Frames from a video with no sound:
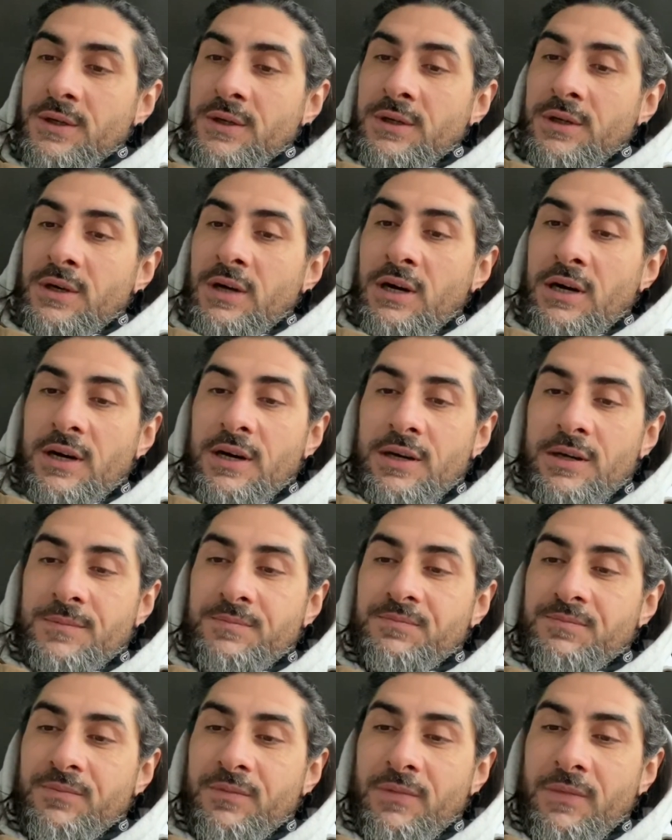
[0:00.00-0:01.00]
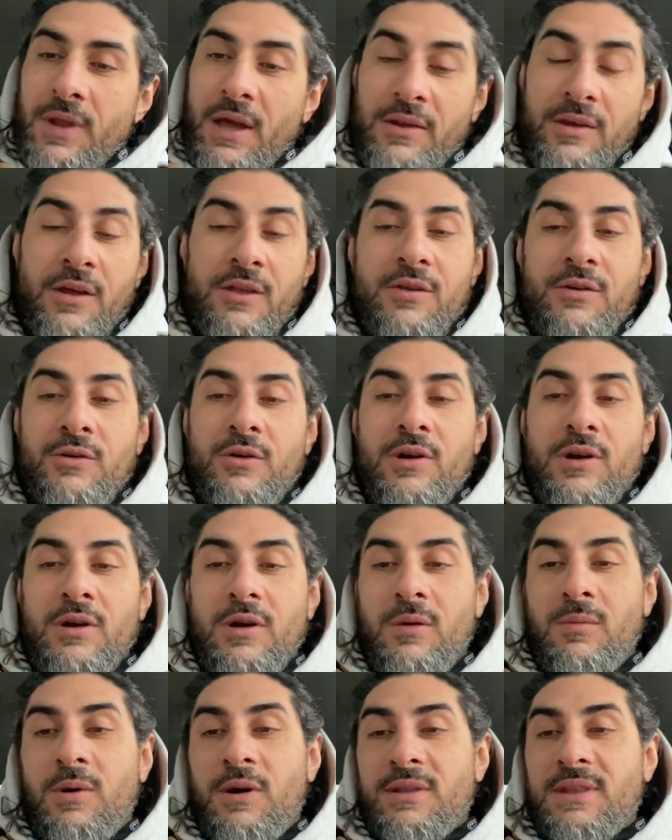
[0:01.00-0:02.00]
Uh, another note
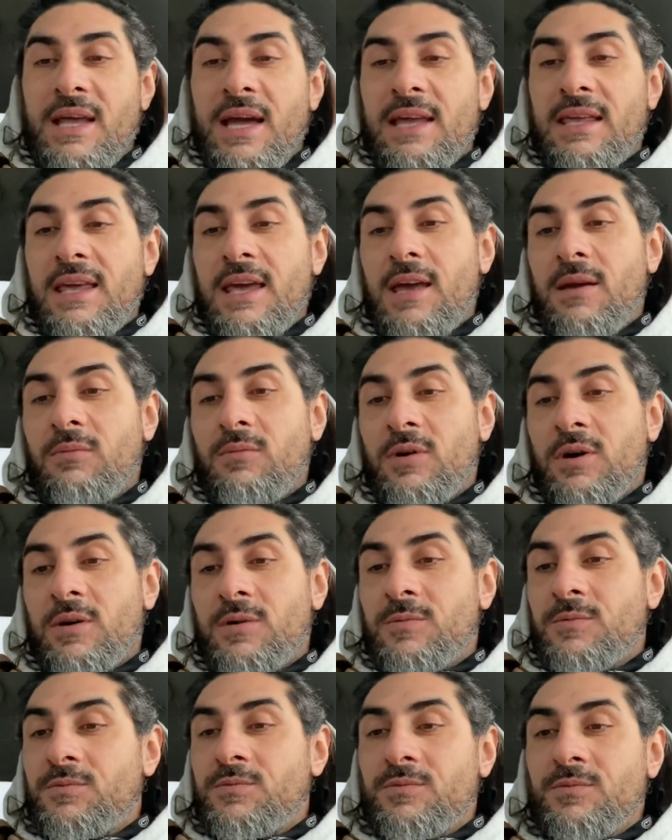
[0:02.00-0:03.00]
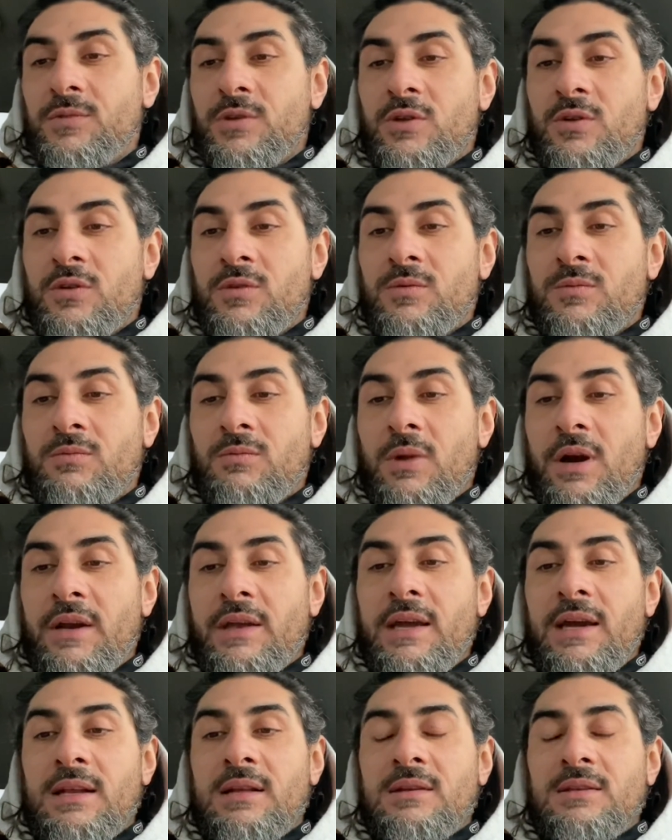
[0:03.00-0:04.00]
about that game, uh, you know,
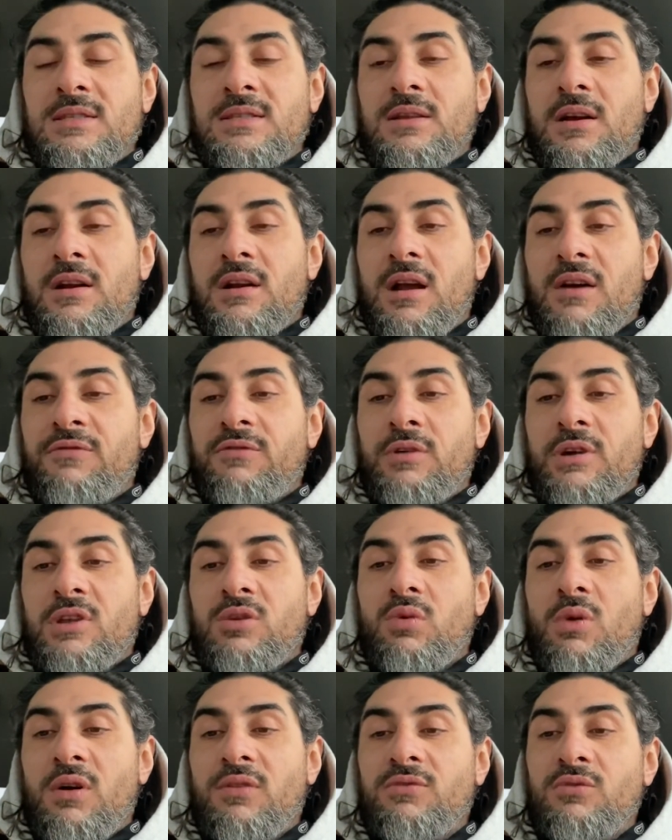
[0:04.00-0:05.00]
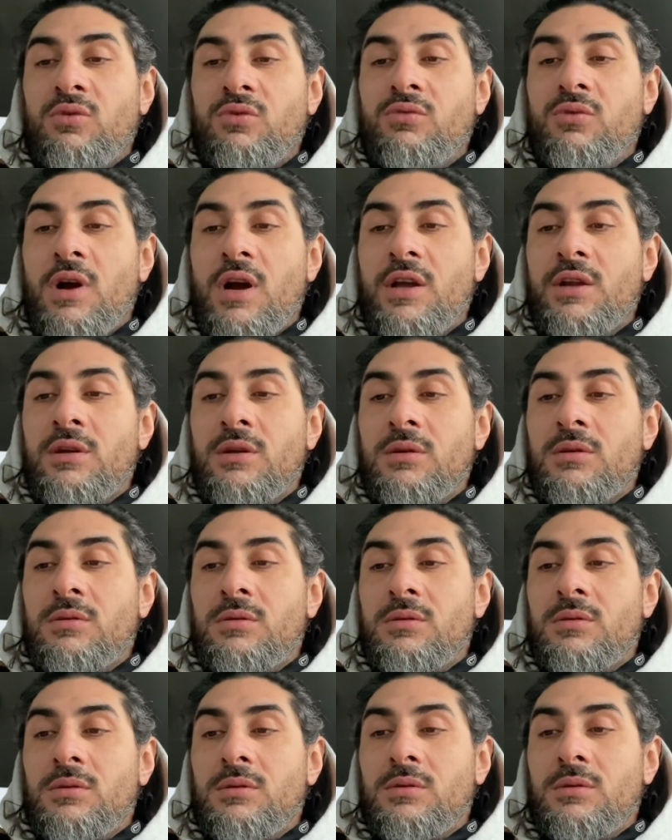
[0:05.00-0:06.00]
Marquette started off with a 12-2 run,
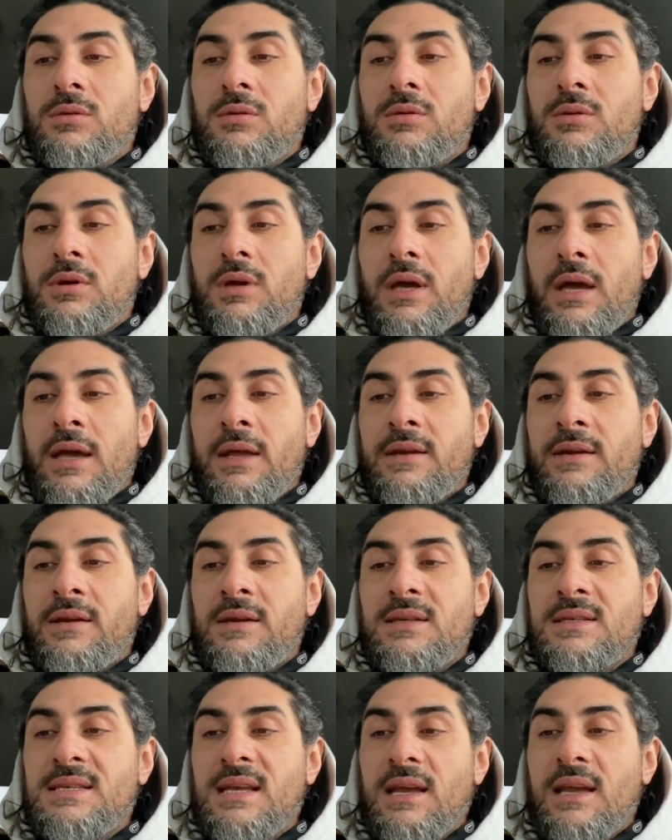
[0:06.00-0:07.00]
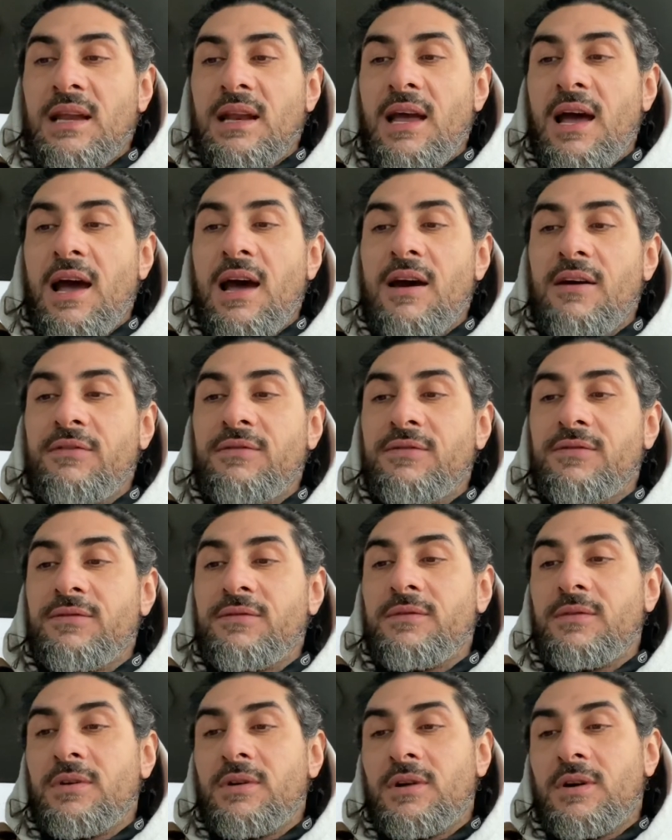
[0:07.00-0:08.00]
and in the second half,
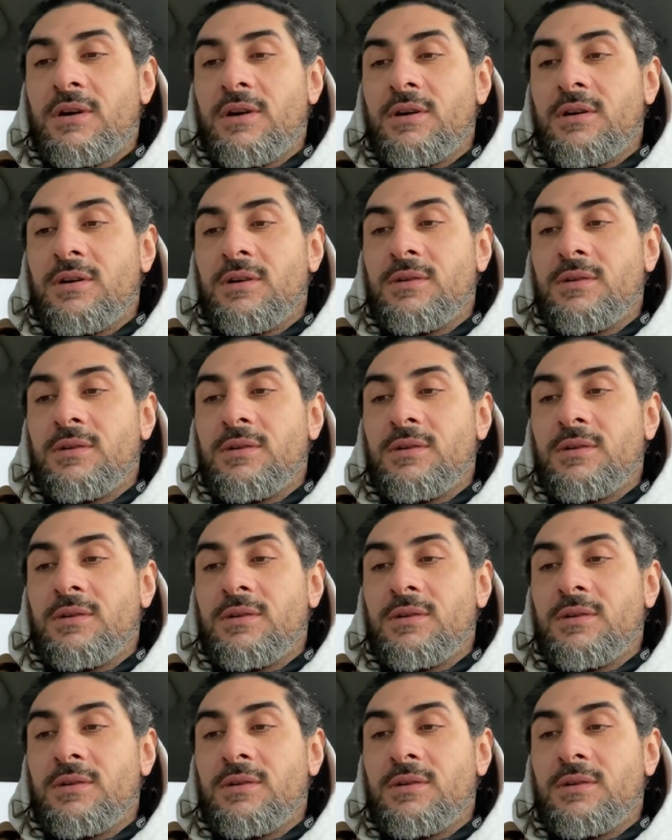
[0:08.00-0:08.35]
uh,